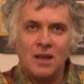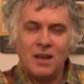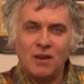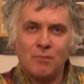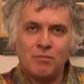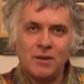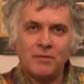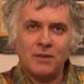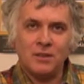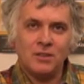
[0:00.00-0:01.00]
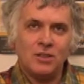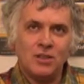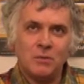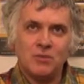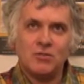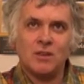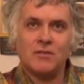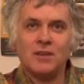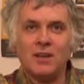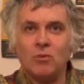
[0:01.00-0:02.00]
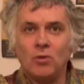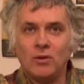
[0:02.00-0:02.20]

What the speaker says: how prevalent human trafficking